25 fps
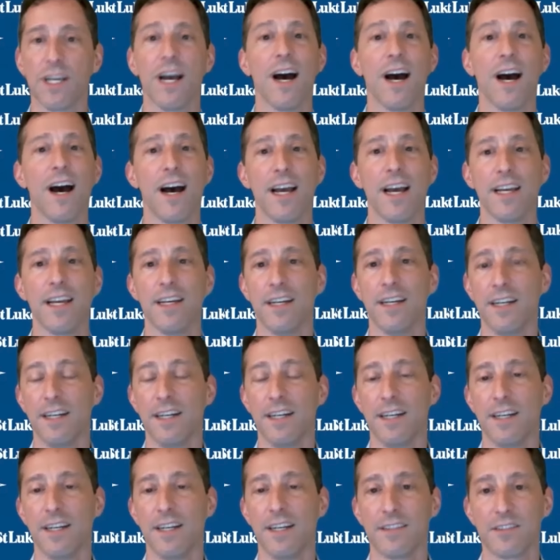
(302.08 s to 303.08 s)
high
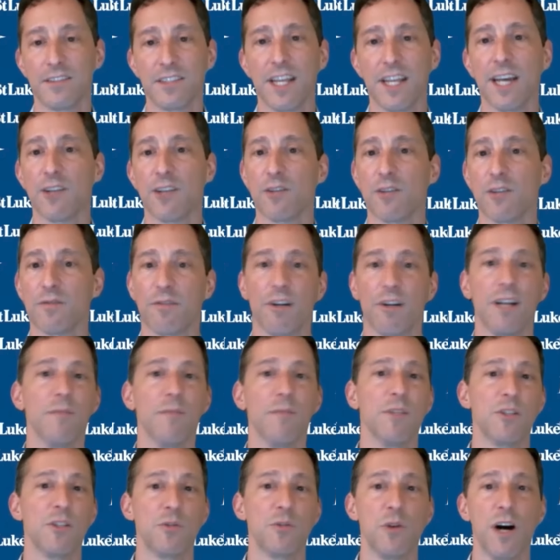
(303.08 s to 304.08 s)
standard for
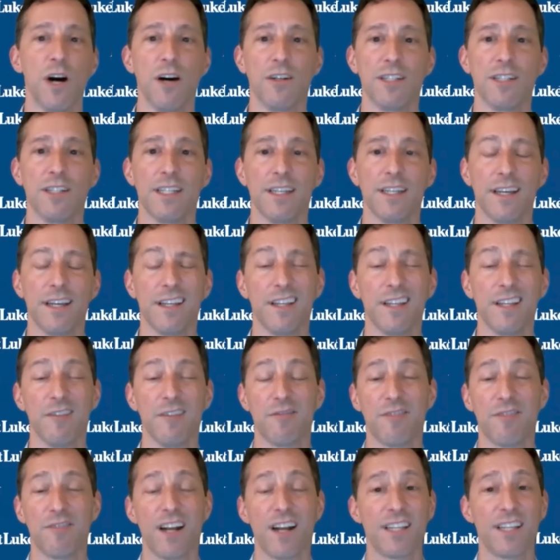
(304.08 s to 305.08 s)
image quality. And then
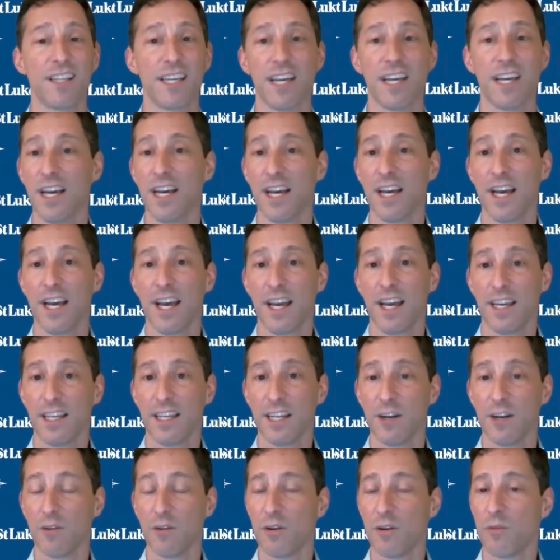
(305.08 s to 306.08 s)
finally,
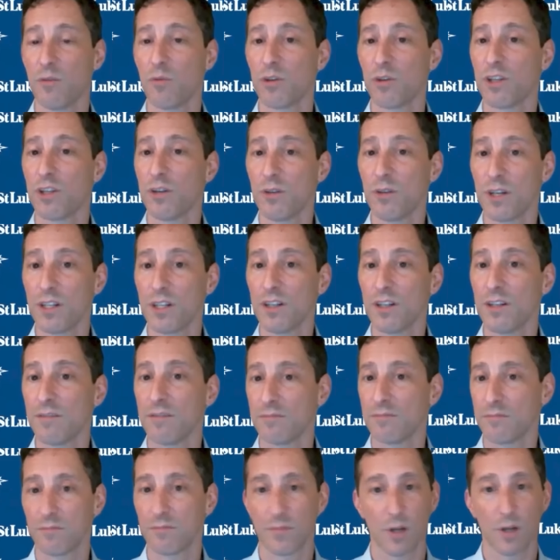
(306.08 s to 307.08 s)
we're doing
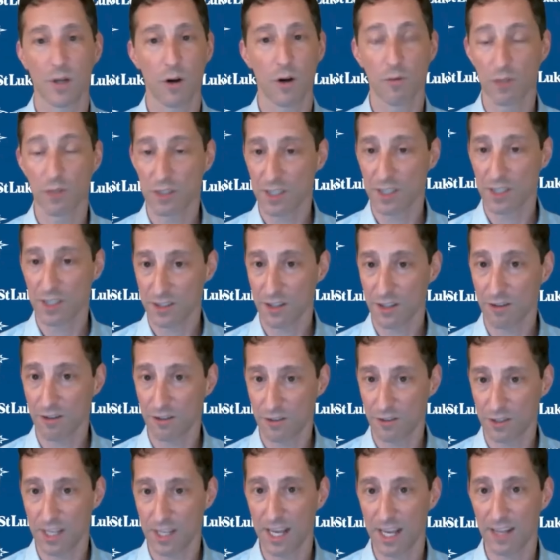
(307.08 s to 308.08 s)
over
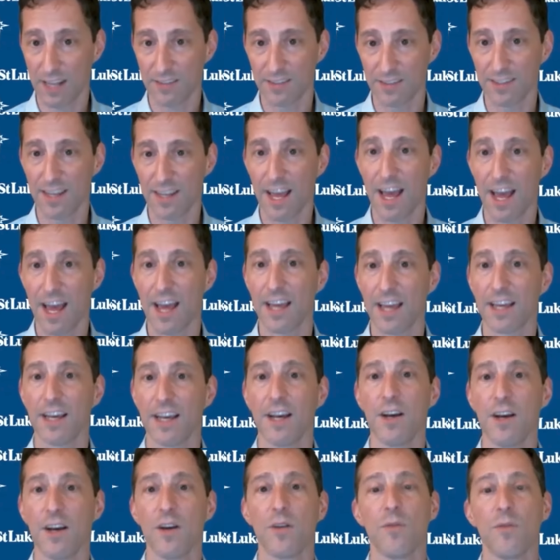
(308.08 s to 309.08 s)
600 scans a day.
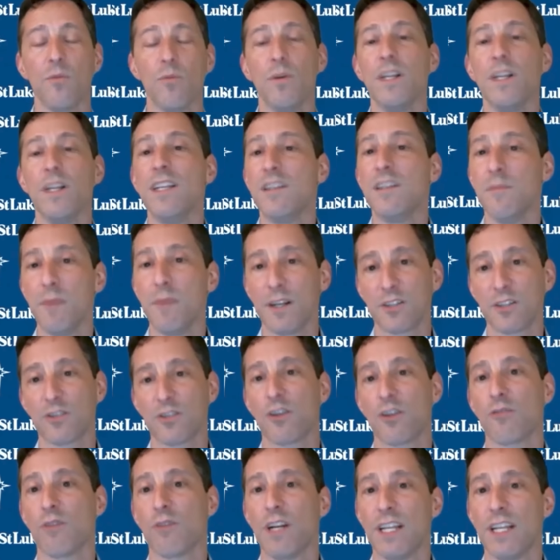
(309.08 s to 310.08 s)
We need to make
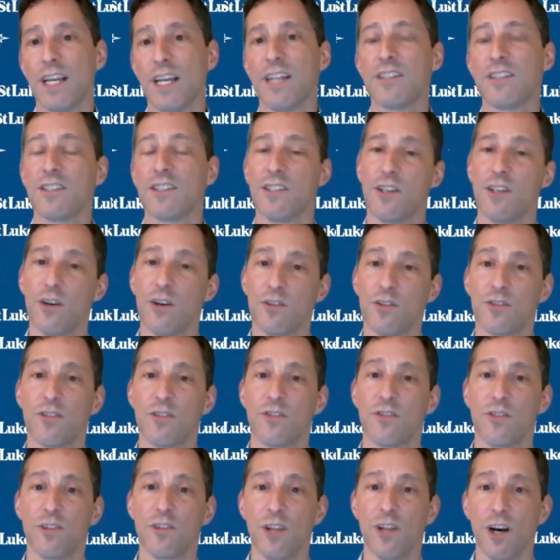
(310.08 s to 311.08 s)
sure our radiation dose
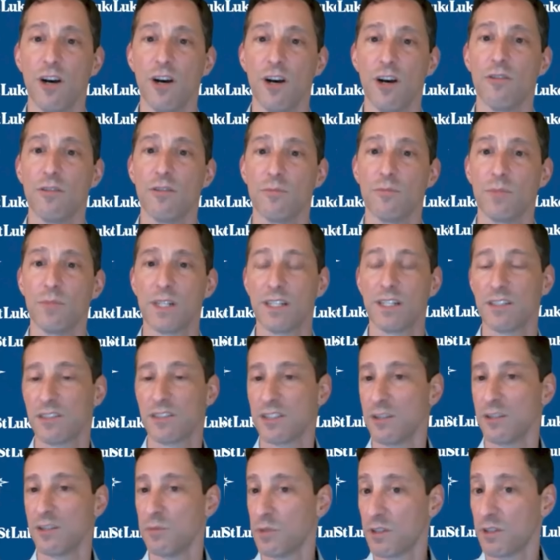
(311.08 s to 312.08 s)
is low because
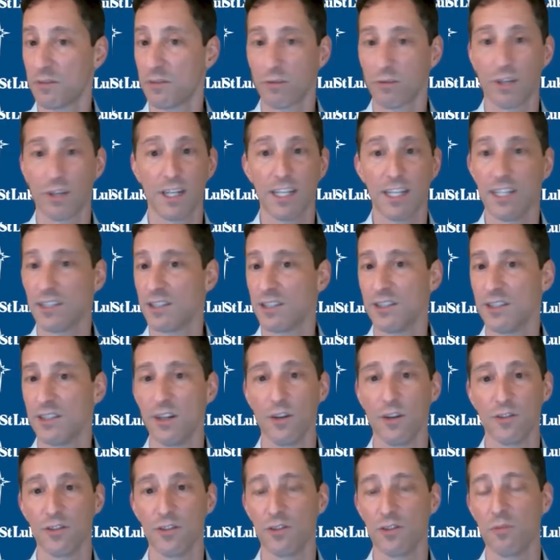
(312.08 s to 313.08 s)
cumulative radiation
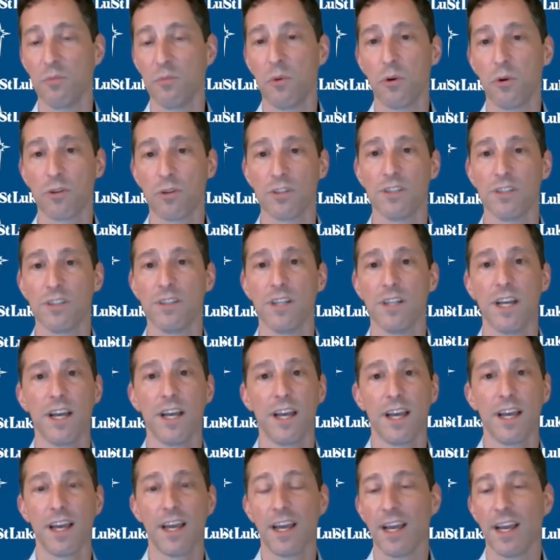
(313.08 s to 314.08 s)
dose is important.
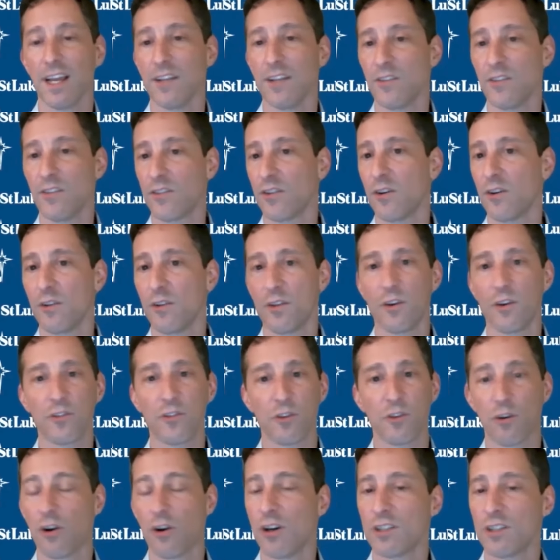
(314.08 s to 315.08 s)
And so those
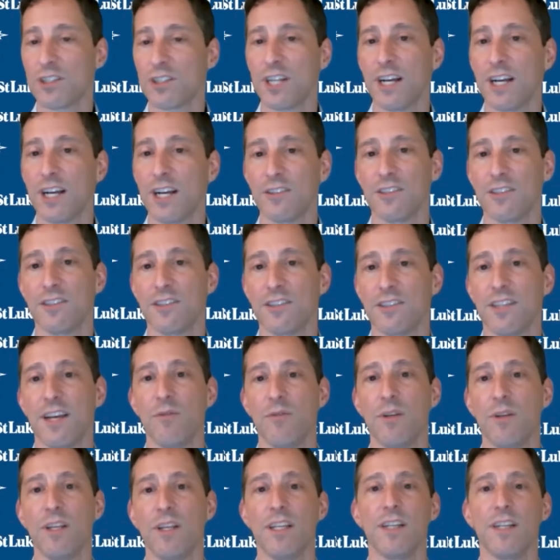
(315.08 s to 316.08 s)
are all challenges that
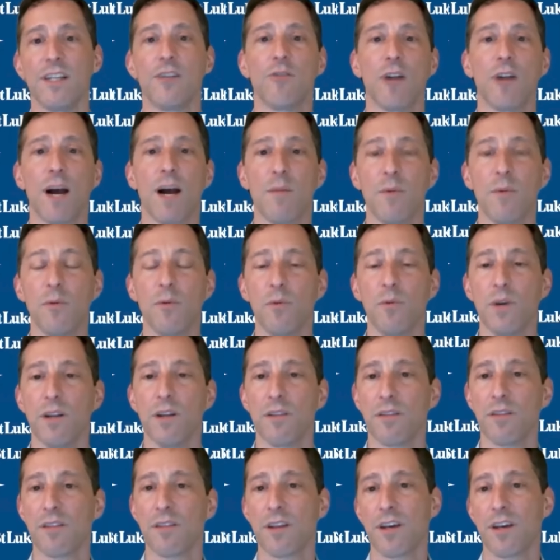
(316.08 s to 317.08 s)
we grapple
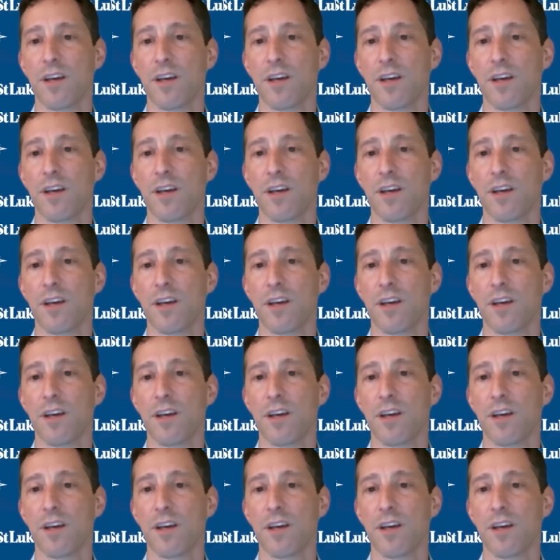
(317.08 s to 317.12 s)
with